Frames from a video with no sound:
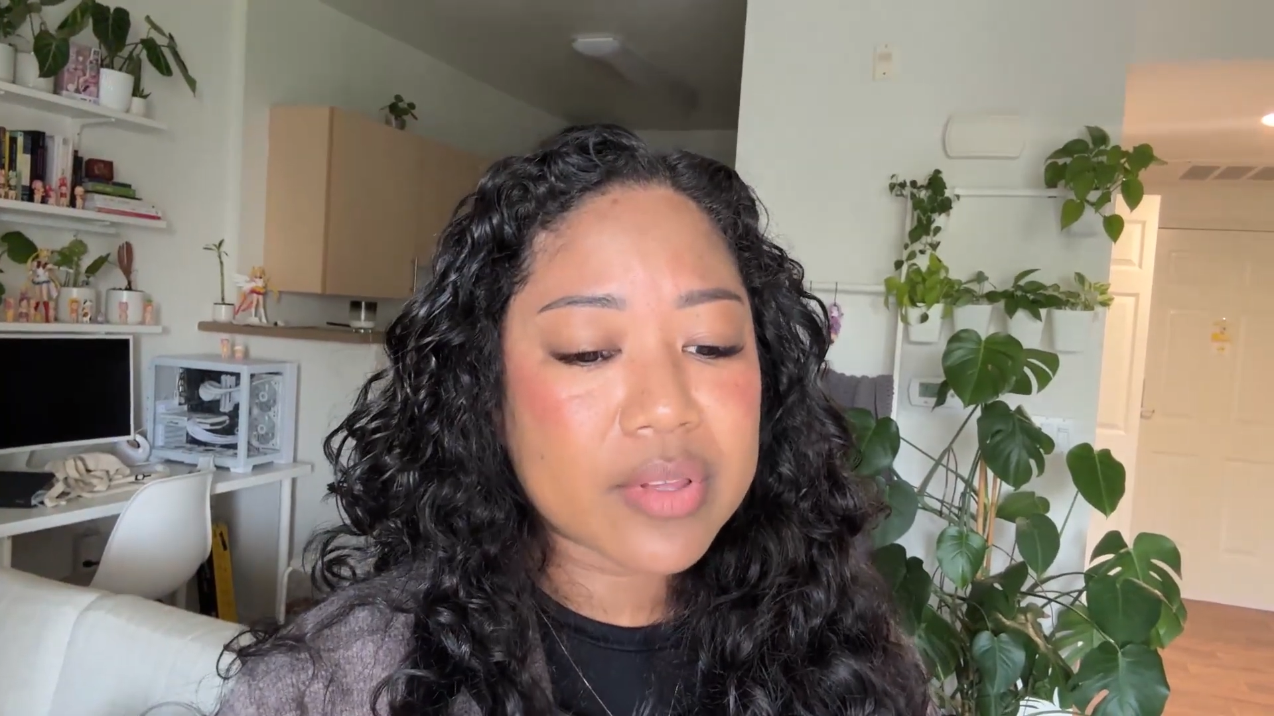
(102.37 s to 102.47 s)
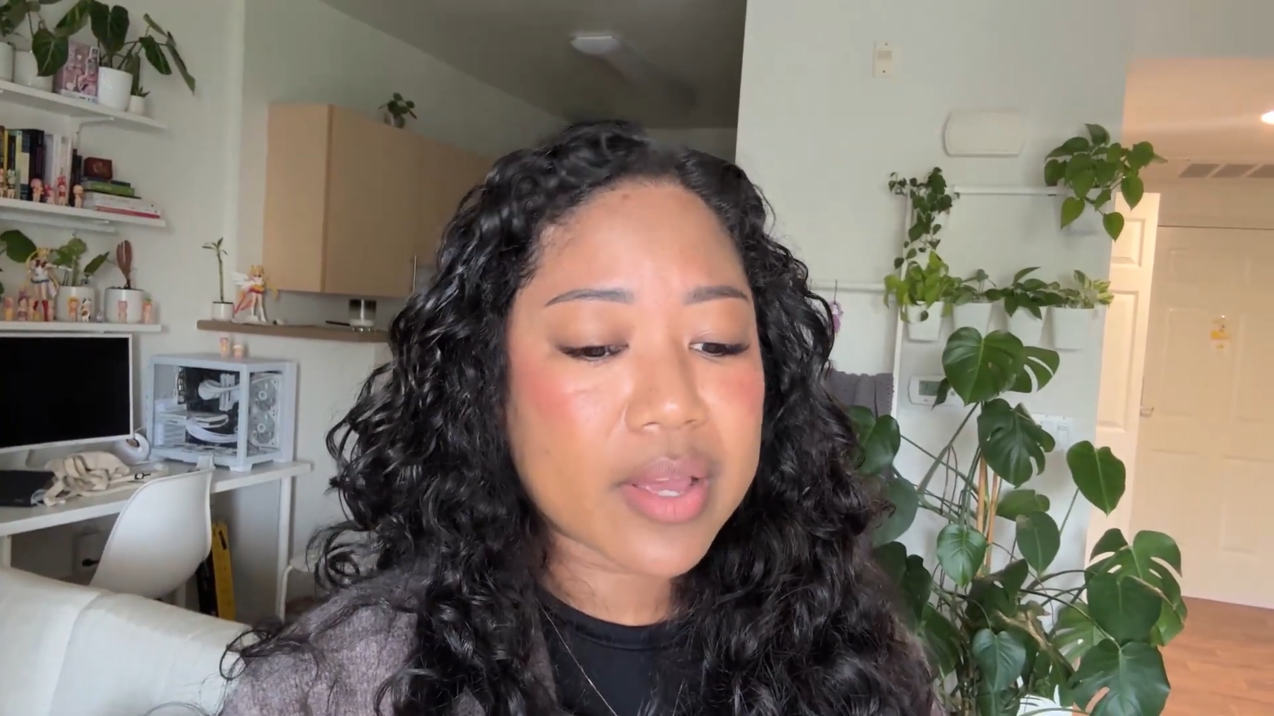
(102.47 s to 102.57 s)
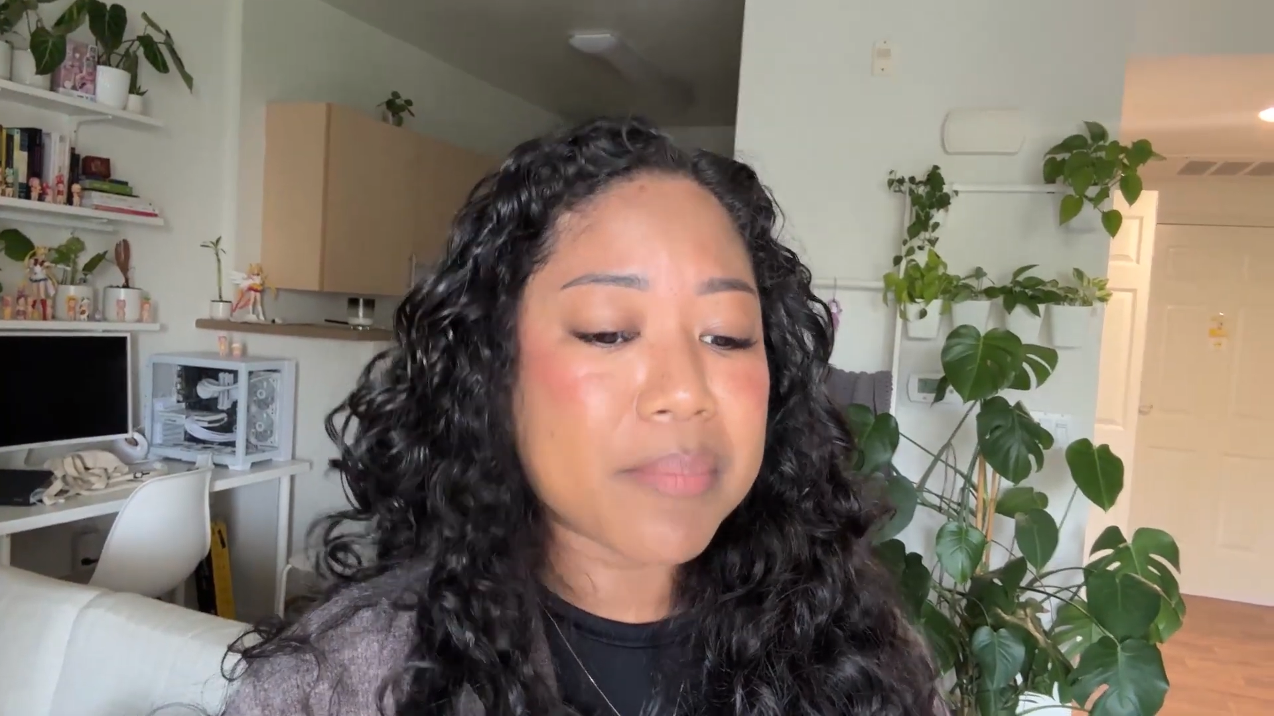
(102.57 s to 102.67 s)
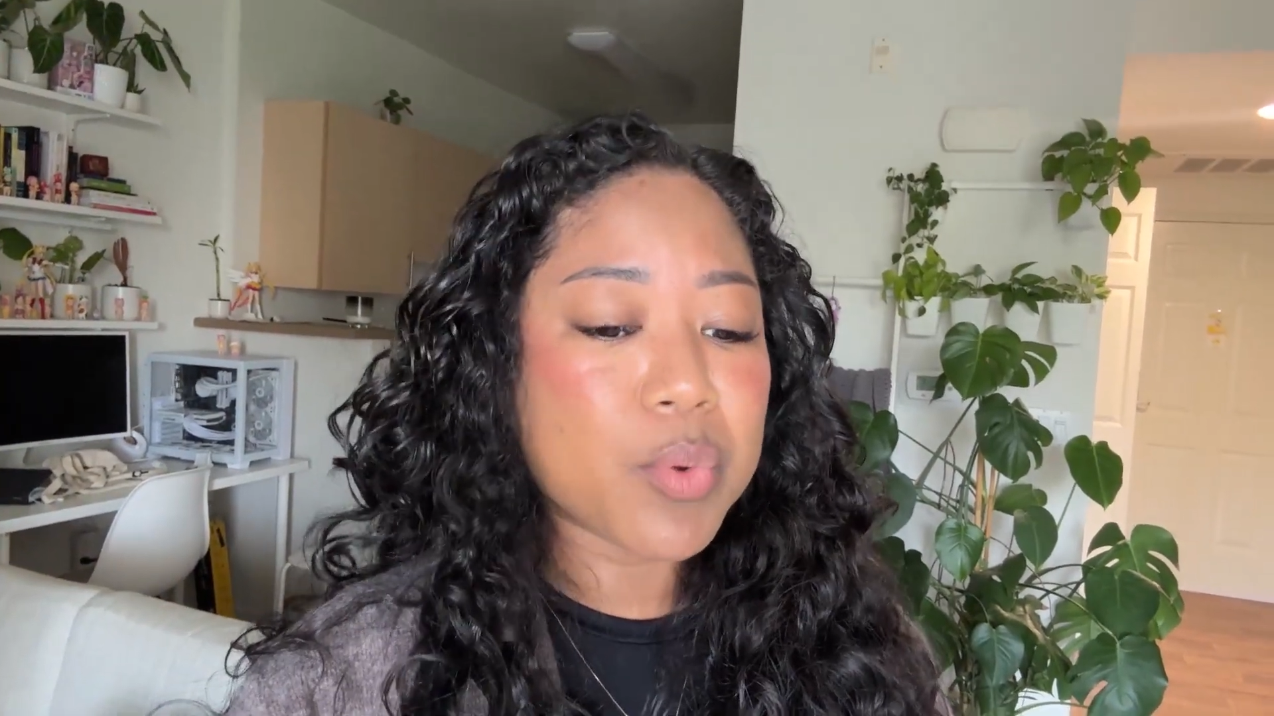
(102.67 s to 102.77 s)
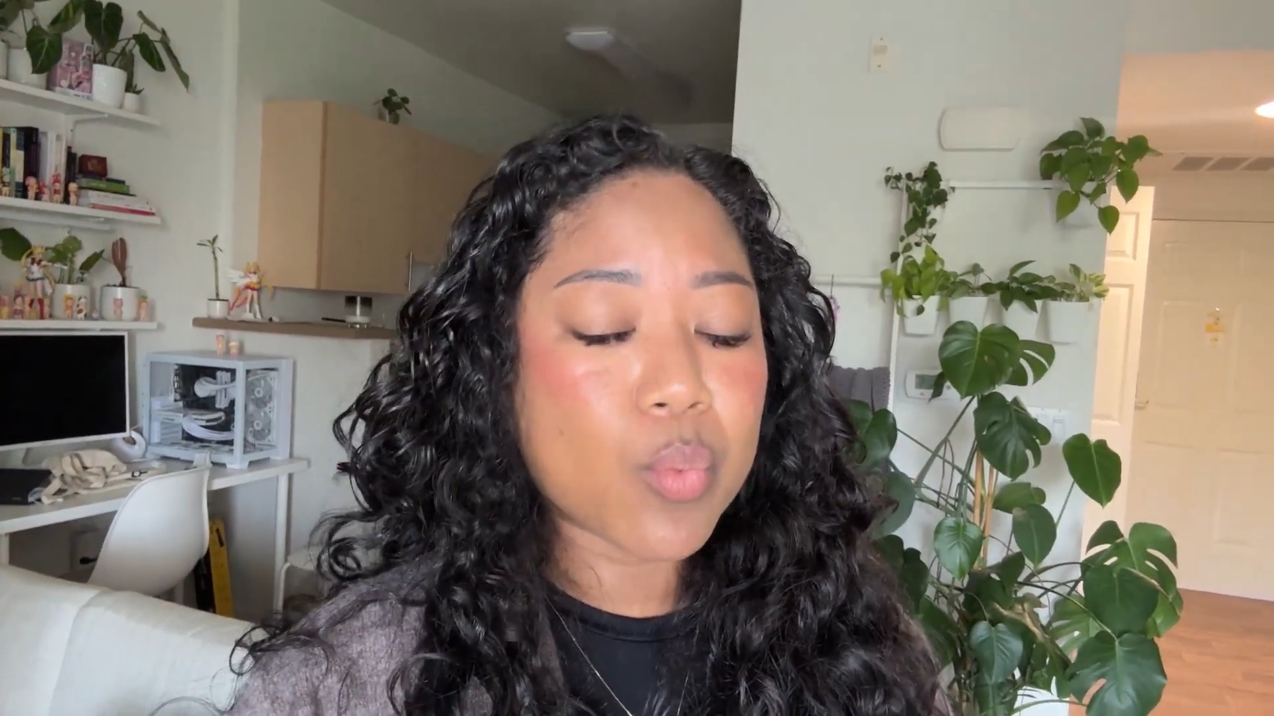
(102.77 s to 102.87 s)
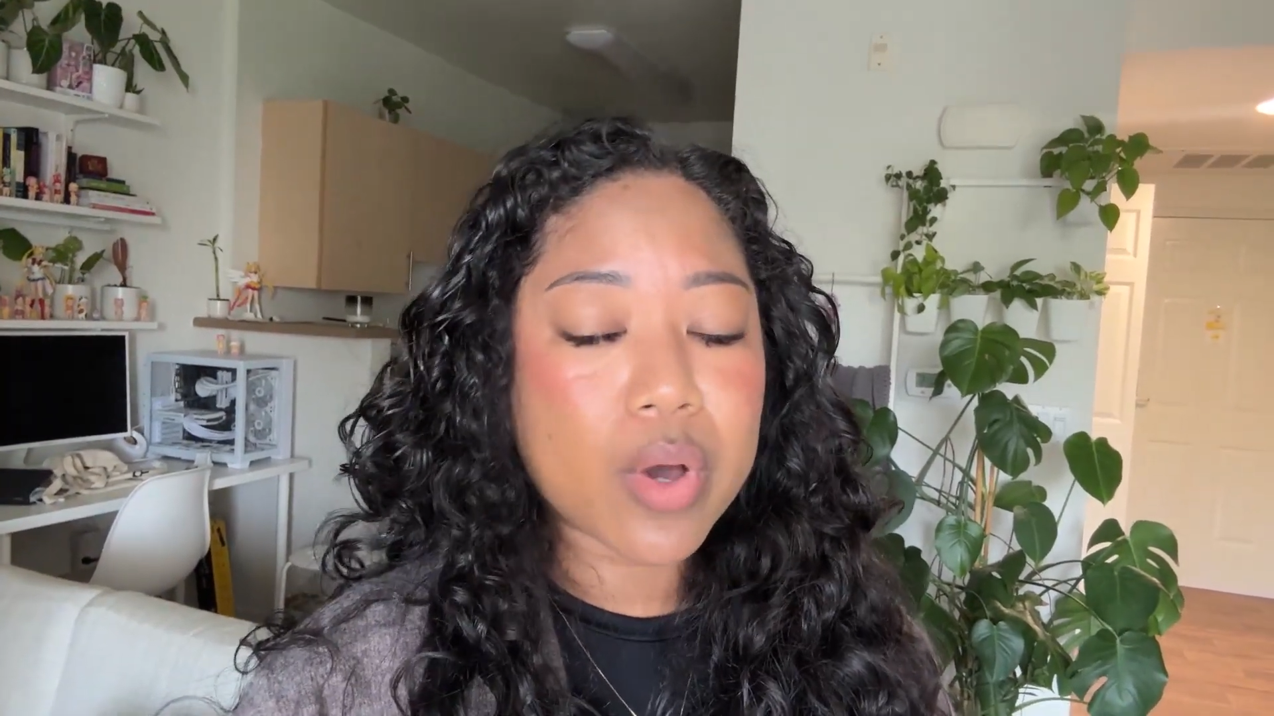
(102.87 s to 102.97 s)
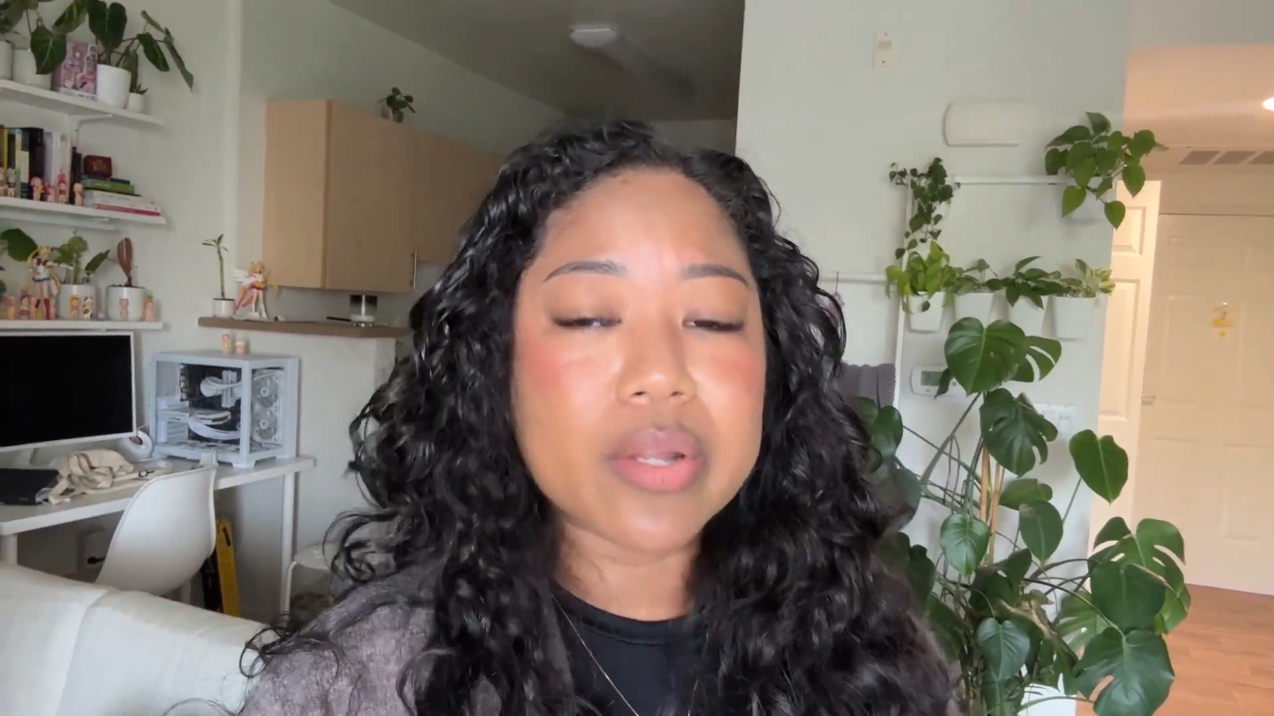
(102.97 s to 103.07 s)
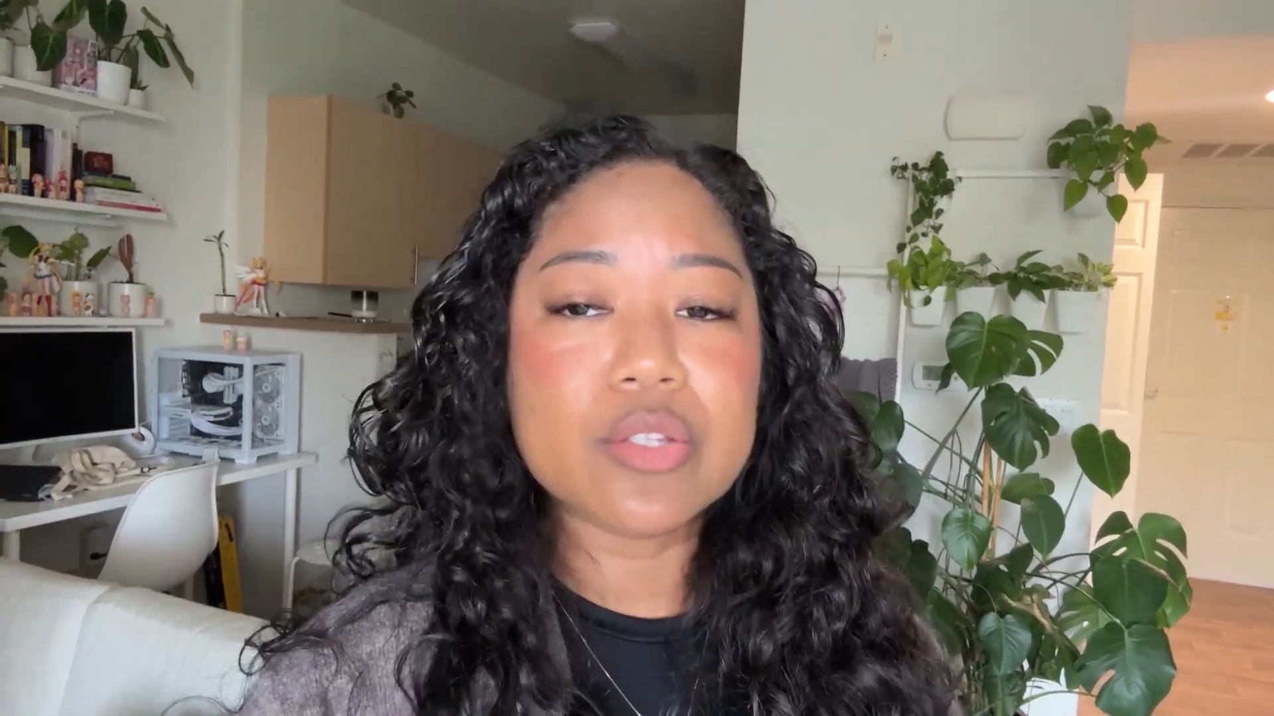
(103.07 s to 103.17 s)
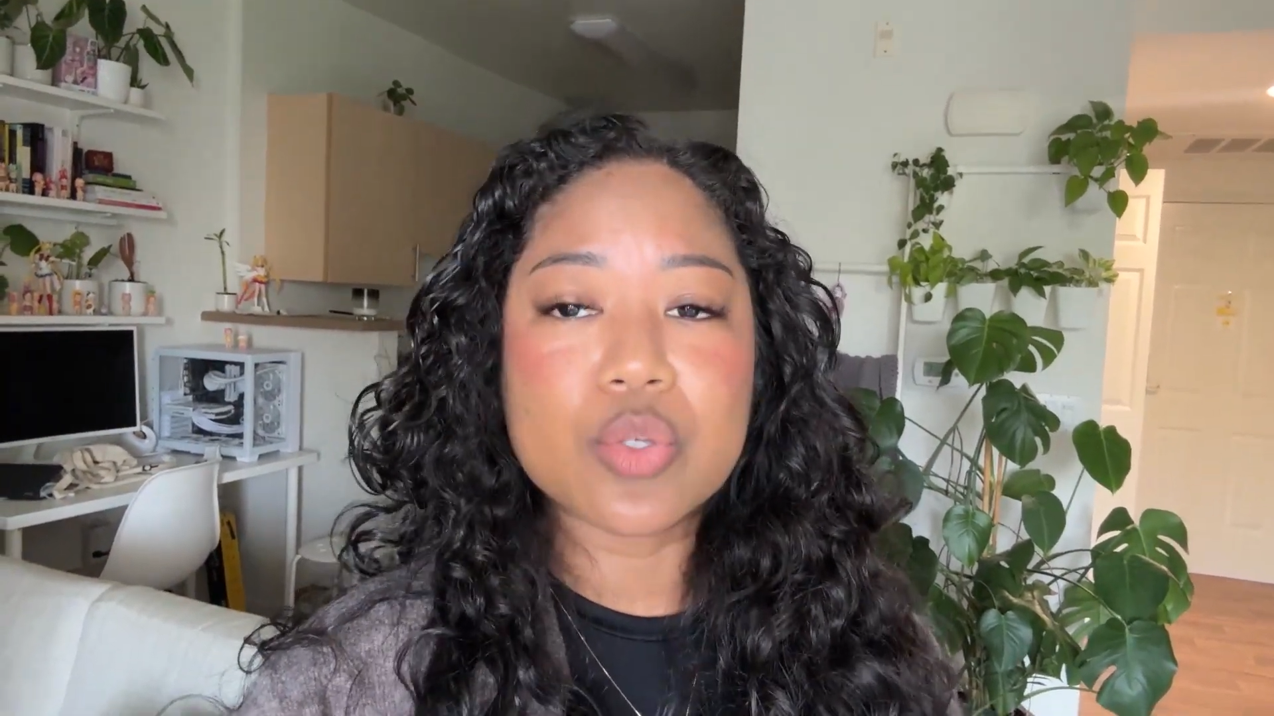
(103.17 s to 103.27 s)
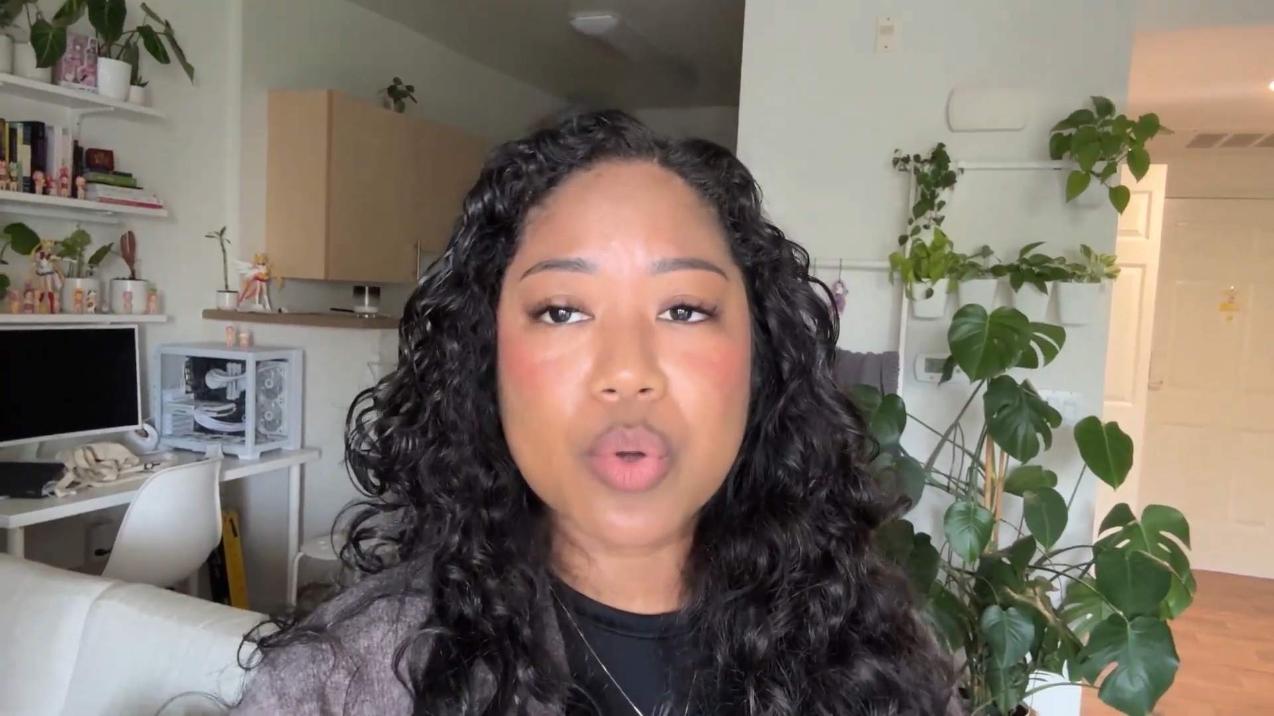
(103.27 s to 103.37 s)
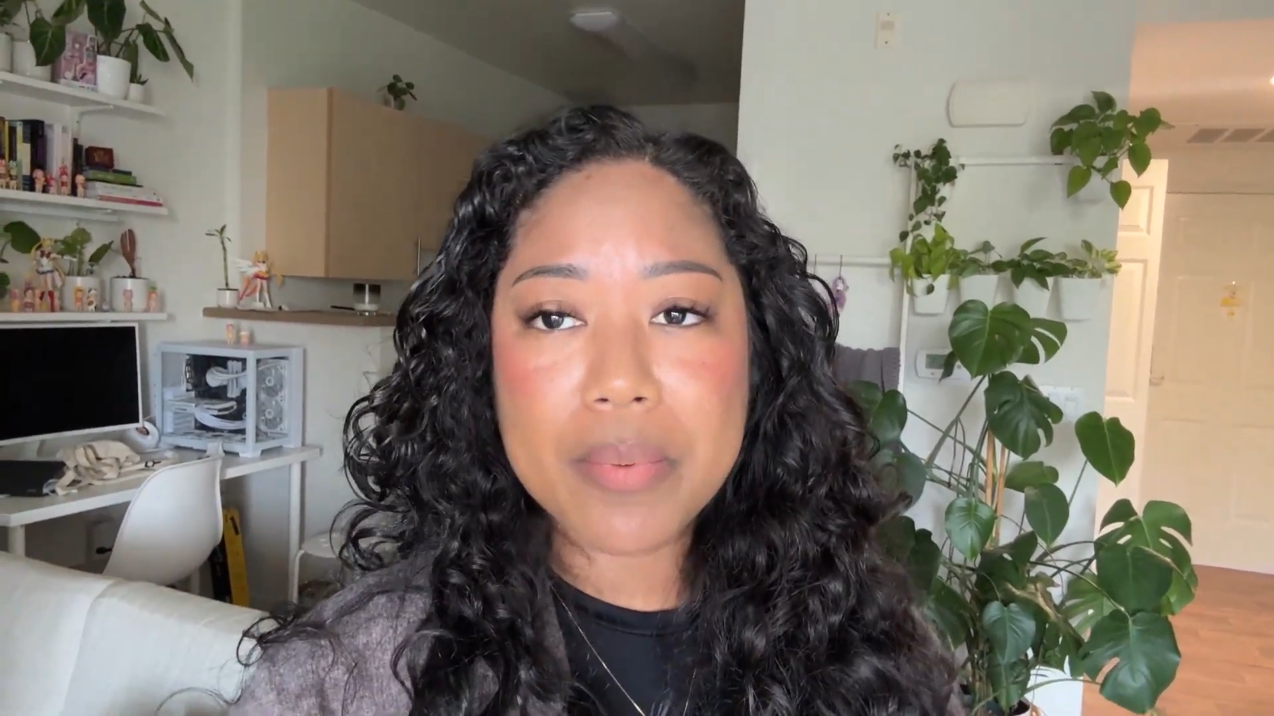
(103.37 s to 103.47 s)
Like I've been wanting to go